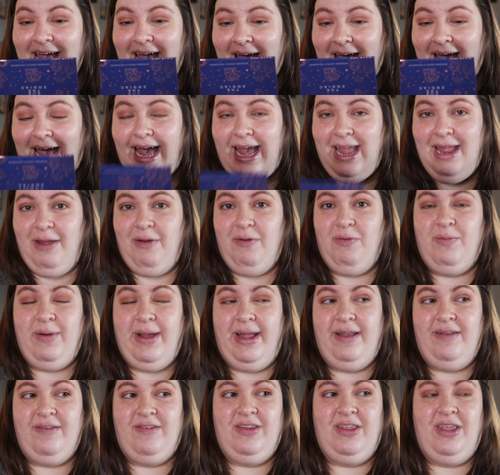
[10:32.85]
I
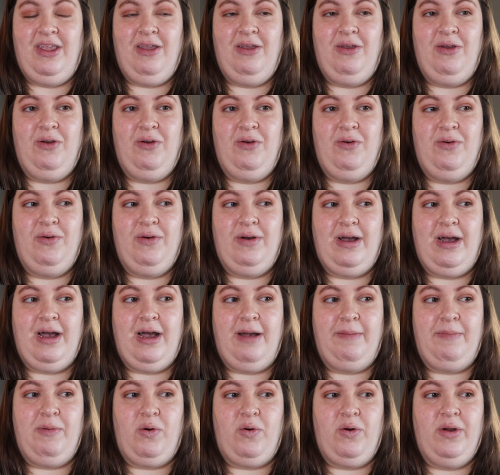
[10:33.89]
went to
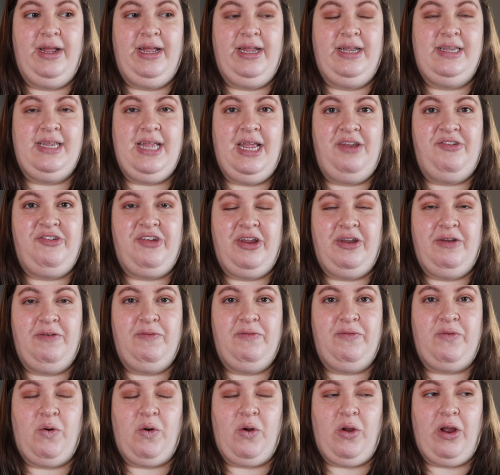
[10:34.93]
orientation
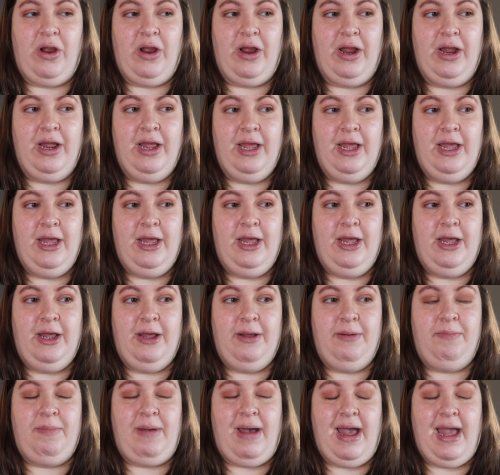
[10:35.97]
for
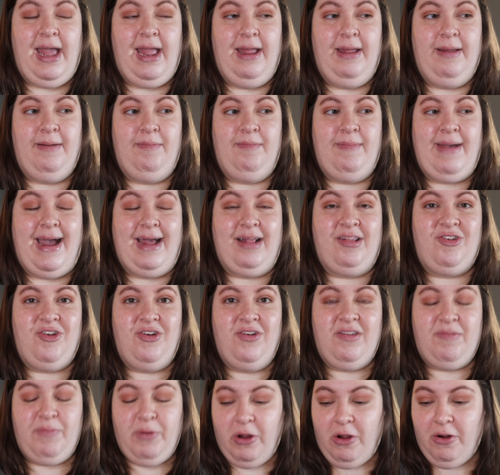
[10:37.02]
my
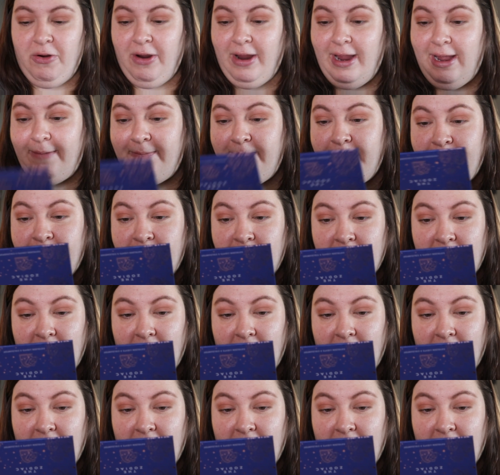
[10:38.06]
master's program.